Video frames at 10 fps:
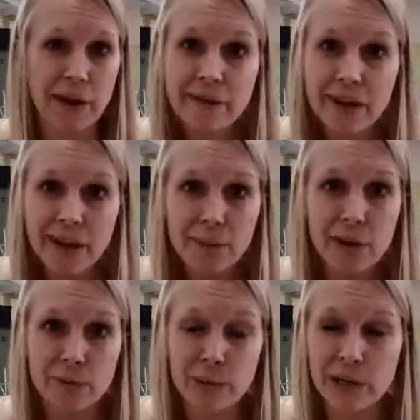But
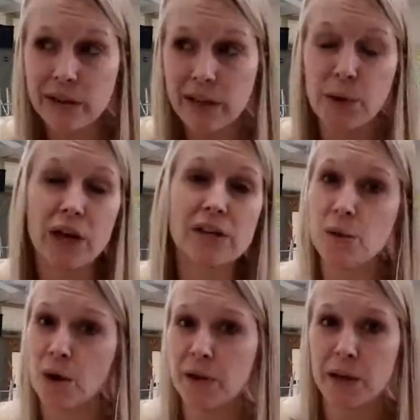really, we also own
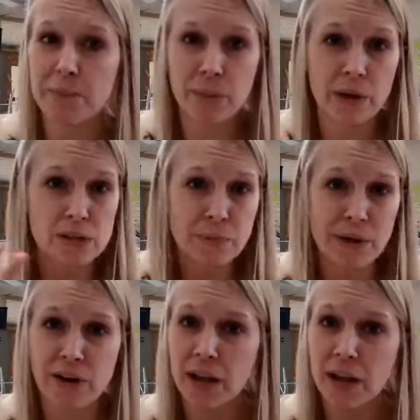Ed, we also pay for Edpuzzle,